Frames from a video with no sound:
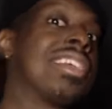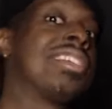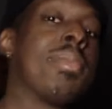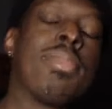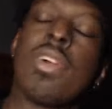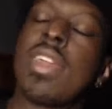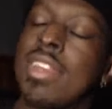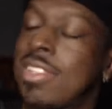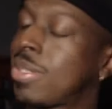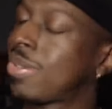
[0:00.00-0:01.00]
It's
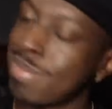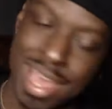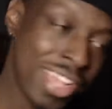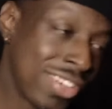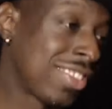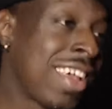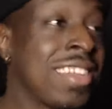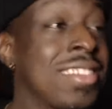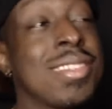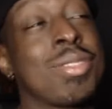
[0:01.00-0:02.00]
important. Smash
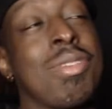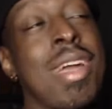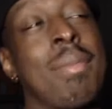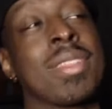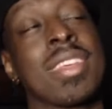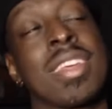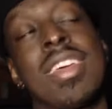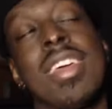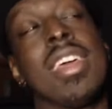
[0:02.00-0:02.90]
that subscribe button.